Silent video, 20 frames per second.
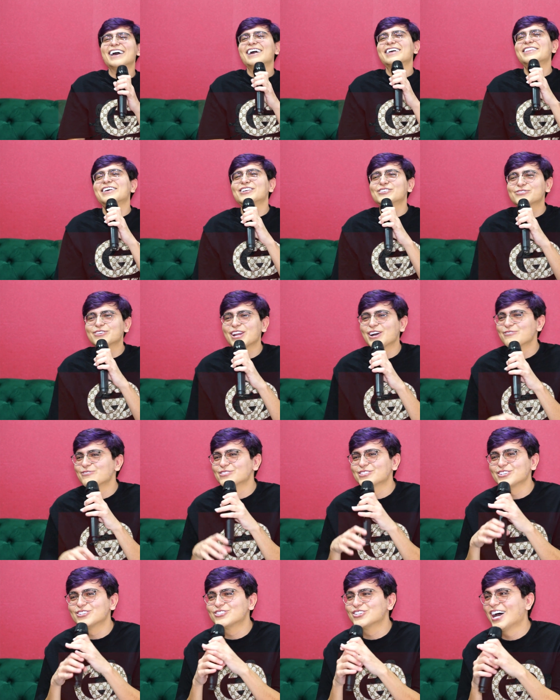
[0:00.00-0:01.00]
That's when I
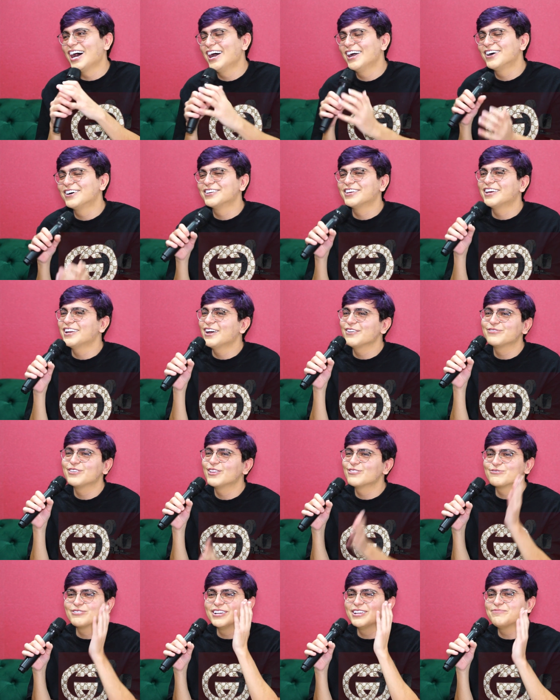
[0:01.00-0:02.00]
was a child and I
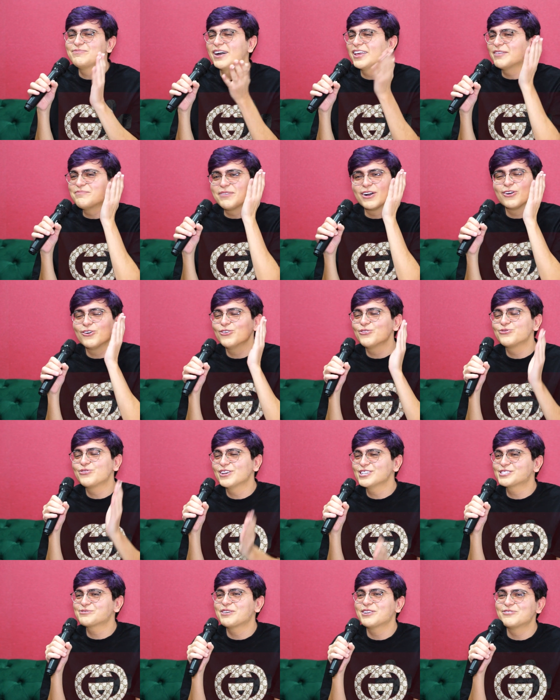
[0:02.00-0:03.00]
felt really bad. My whole
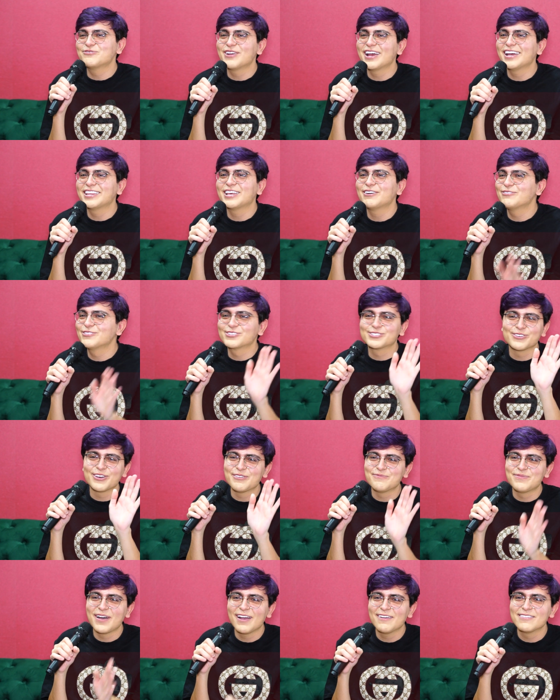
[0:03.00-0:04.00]
face went red. I was so
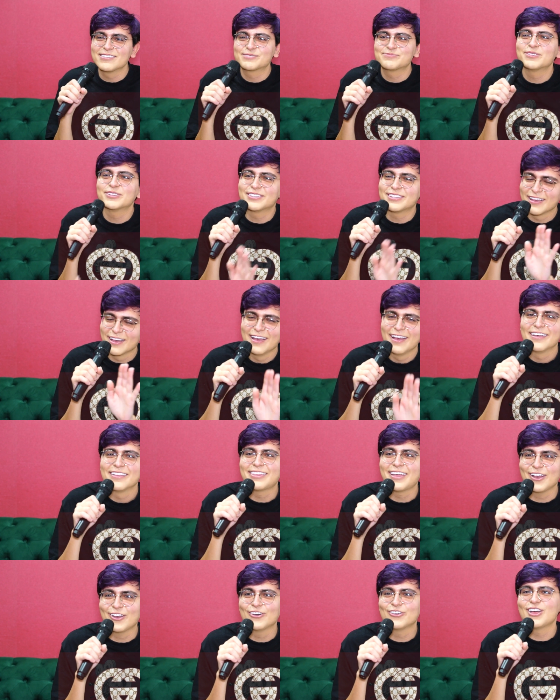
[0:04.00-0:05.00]
embarrassed. But
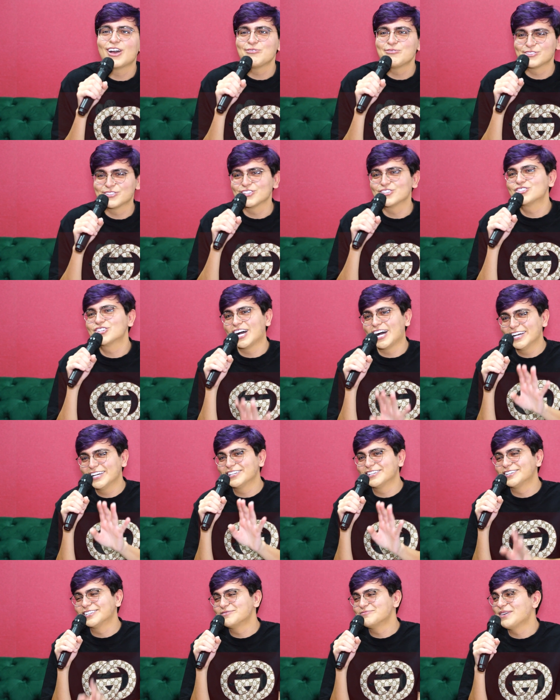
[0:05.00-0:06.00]
thank God I was a
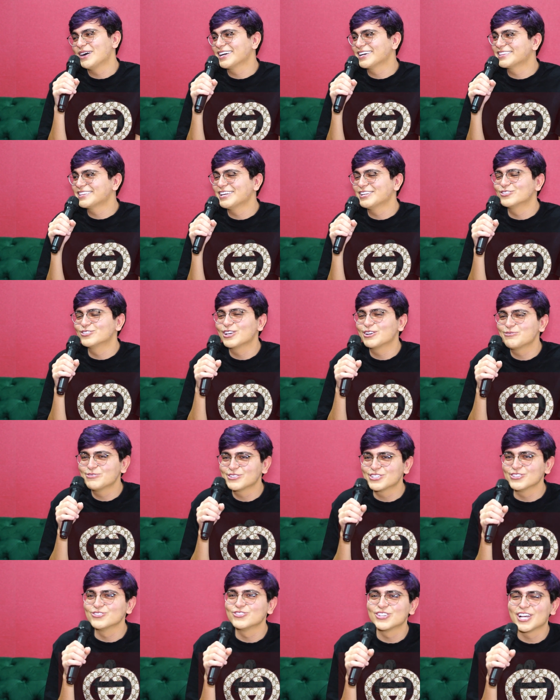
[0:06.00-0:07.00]
child back then, so I
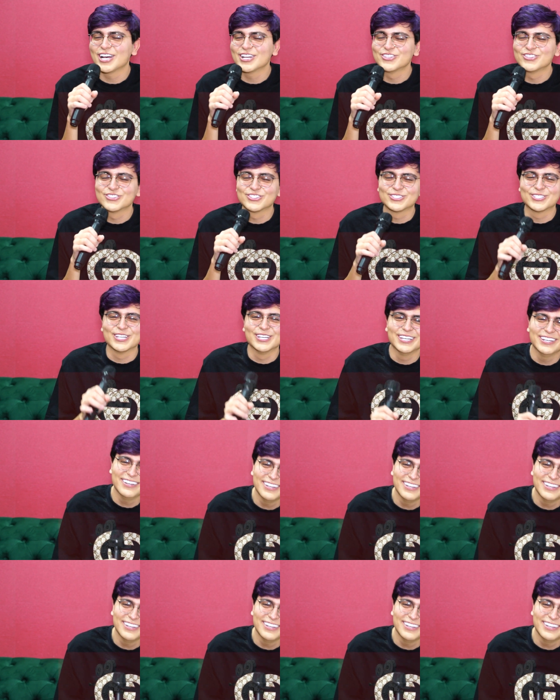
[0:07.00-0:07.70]
wasn't judged.